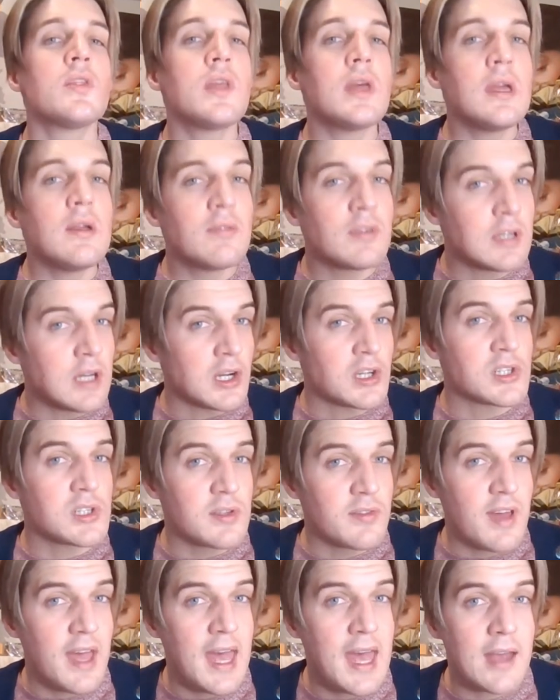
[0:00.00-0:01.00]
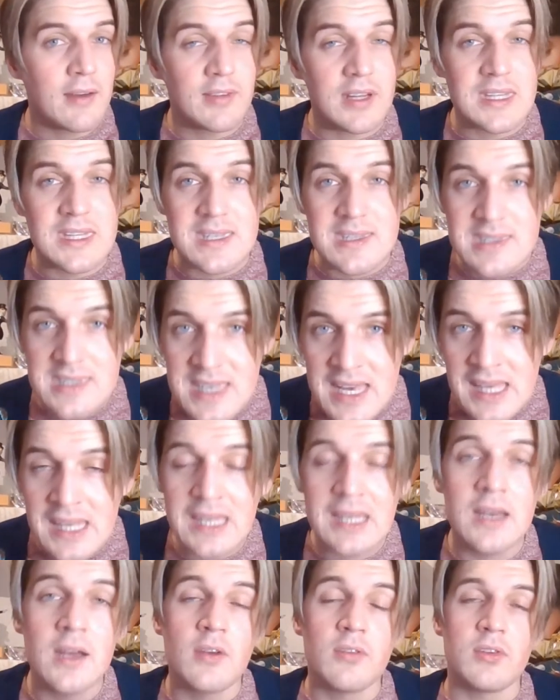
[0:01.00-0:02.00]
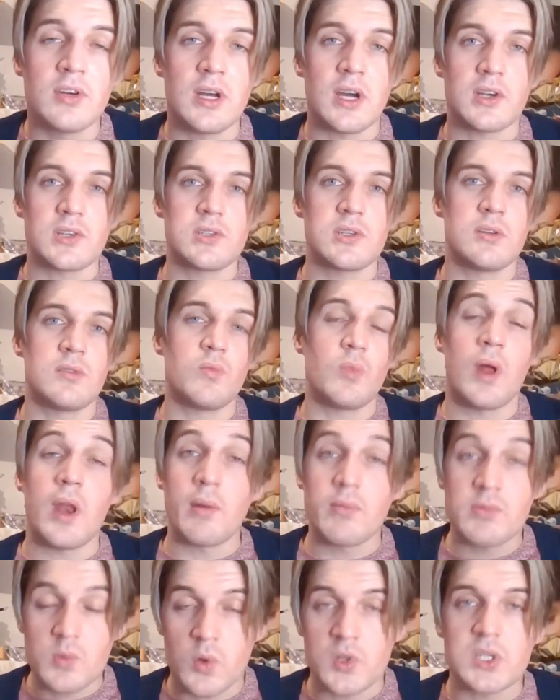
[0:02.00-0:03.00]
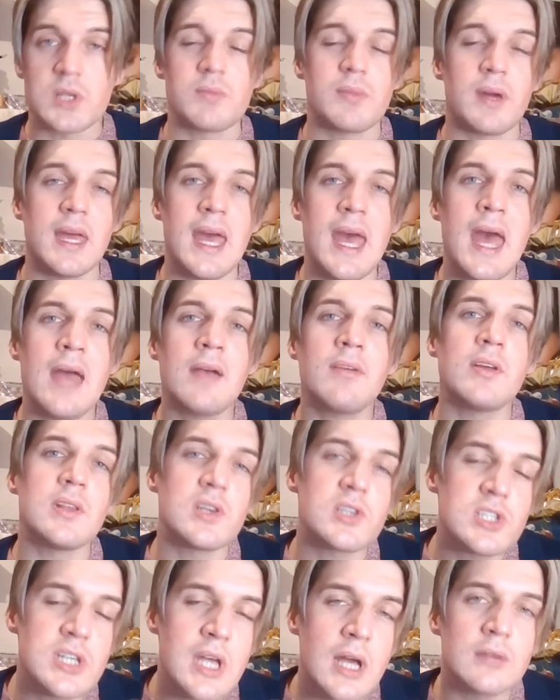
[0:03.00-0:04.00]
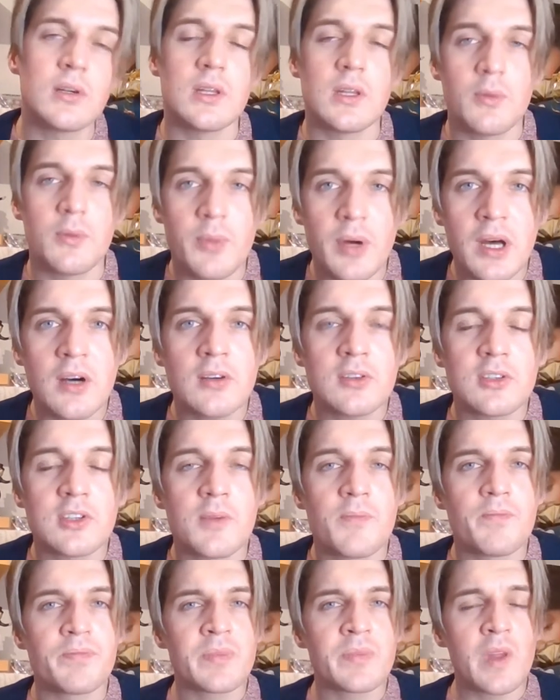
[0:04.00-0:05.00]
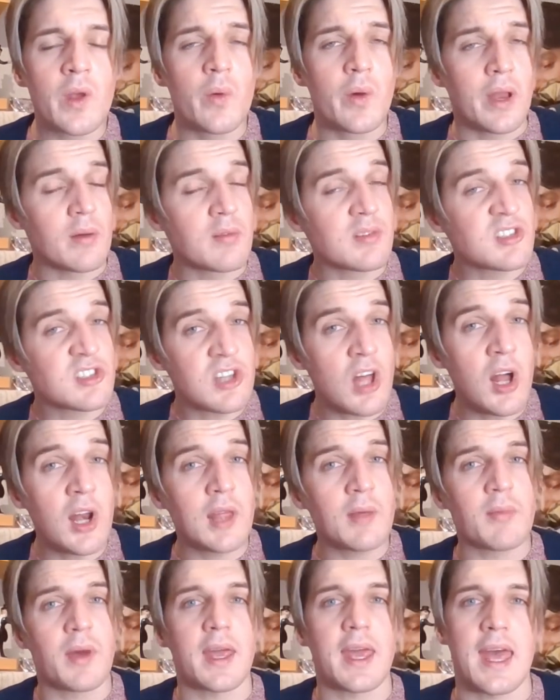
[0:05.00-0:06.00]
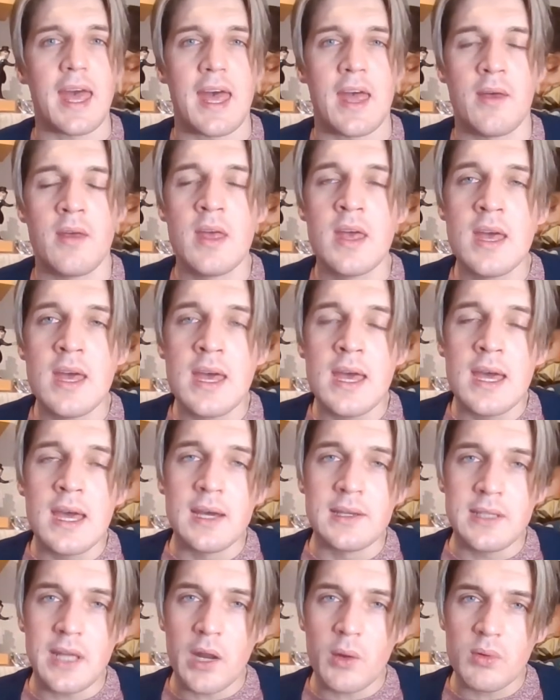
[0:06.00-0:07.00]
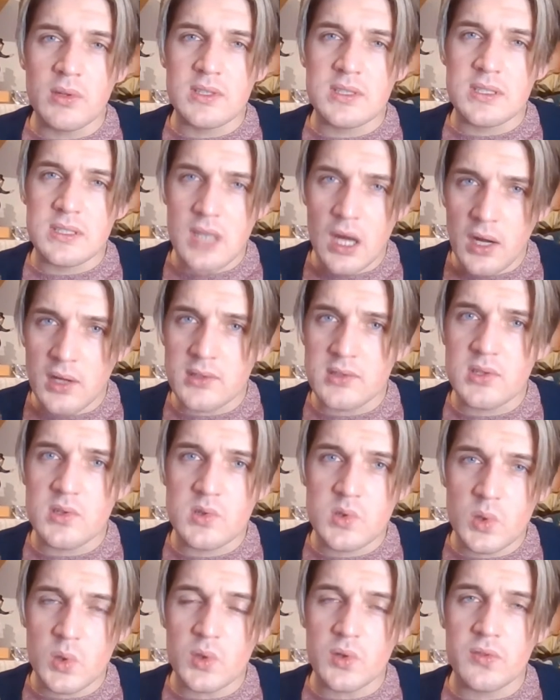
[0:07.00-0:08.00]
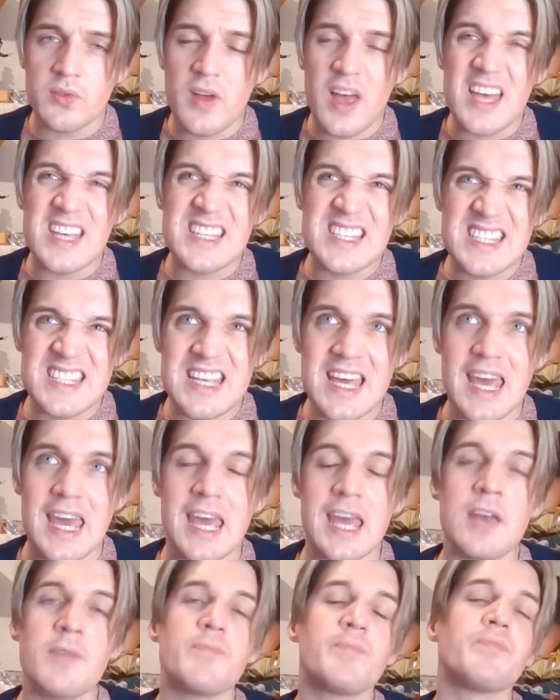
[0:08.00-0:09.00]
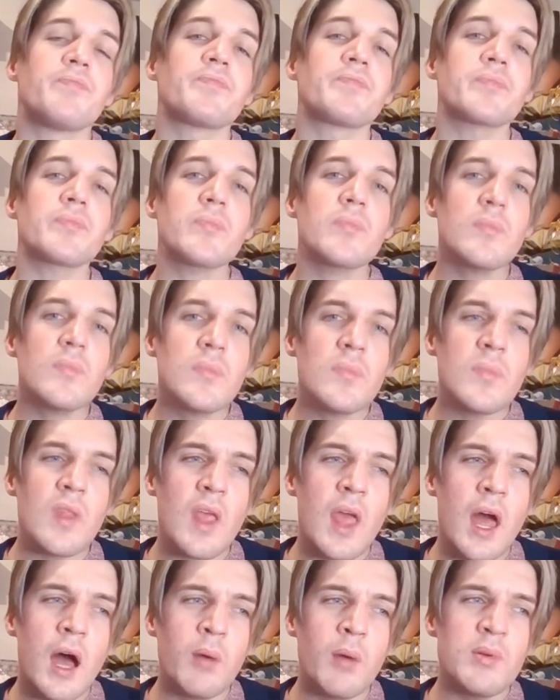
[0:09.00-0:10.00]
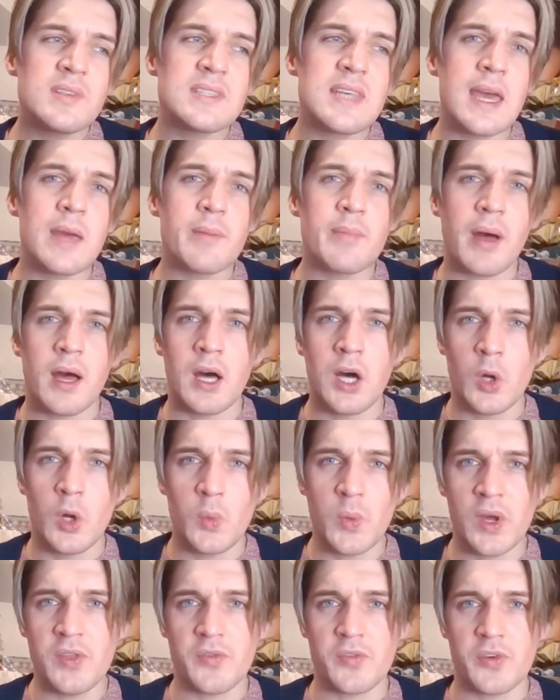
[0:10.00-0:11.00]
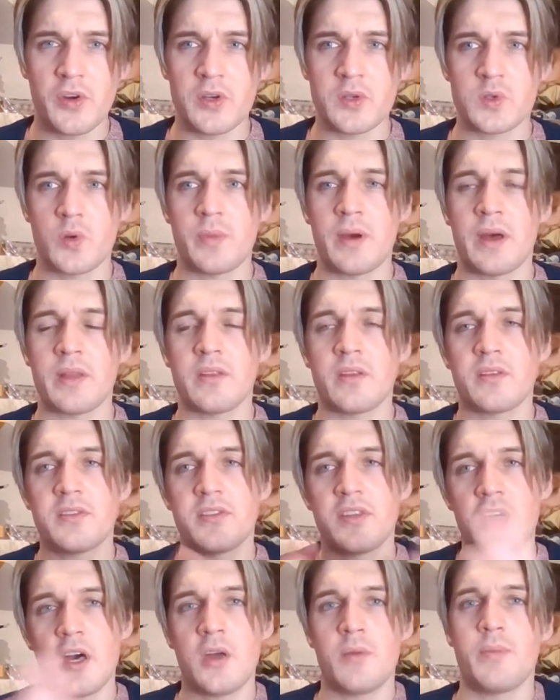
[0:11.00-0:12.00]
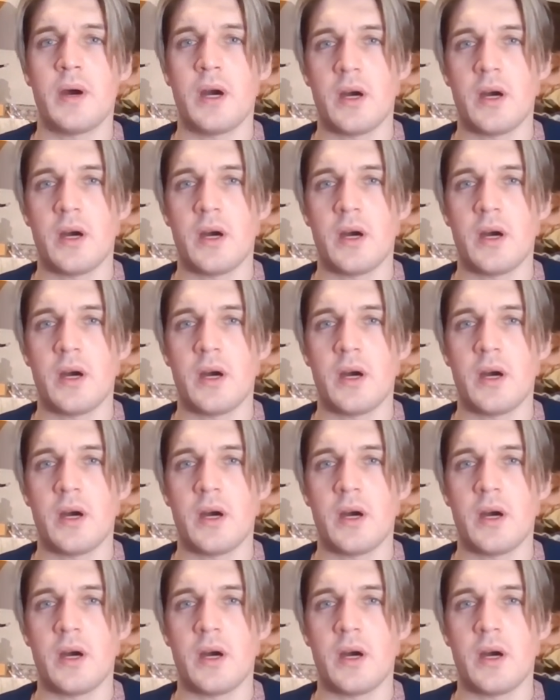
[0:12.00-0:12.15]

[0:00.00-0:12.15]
the reduction of hair in the sink, reduction when I was washing my hair in the shower in the bath, when I was styling my hair. And then I would start to sort of see, I would say about halfway through to about the third